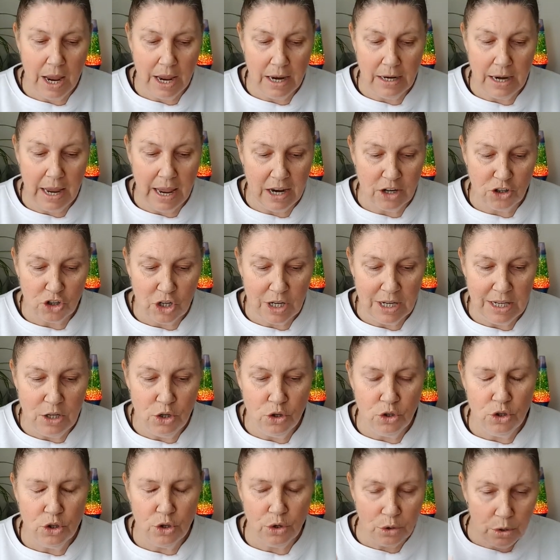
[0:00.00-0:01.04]
and actually you
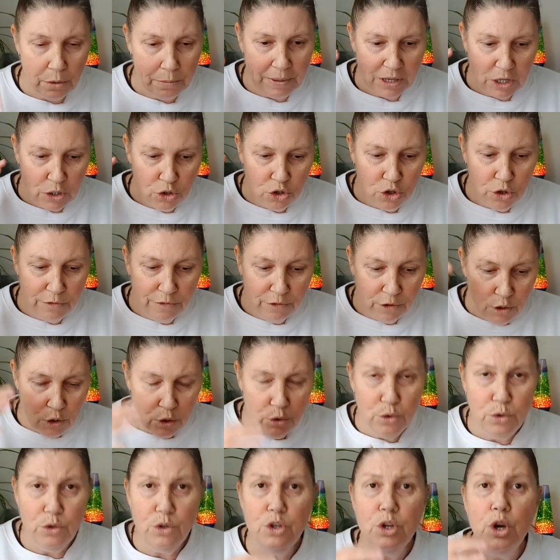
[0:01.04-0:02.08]
do, because you've
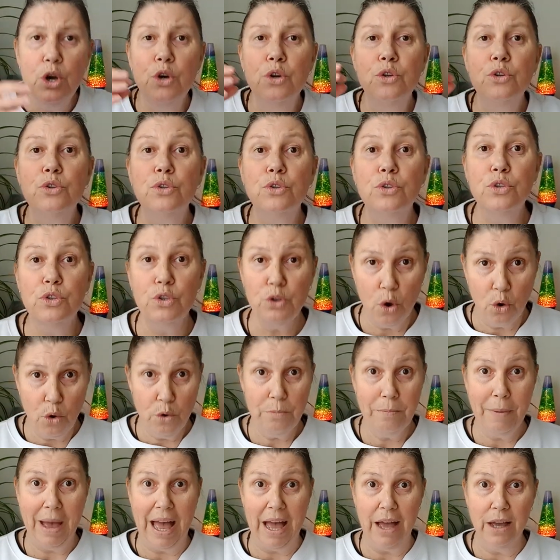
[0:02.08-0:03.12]
learned so
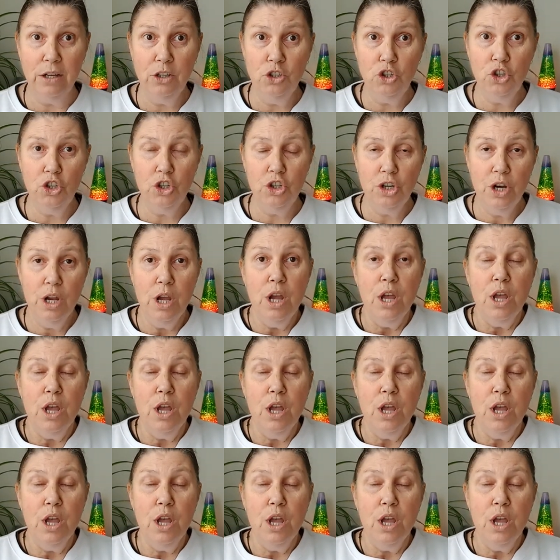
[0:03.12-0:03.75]
much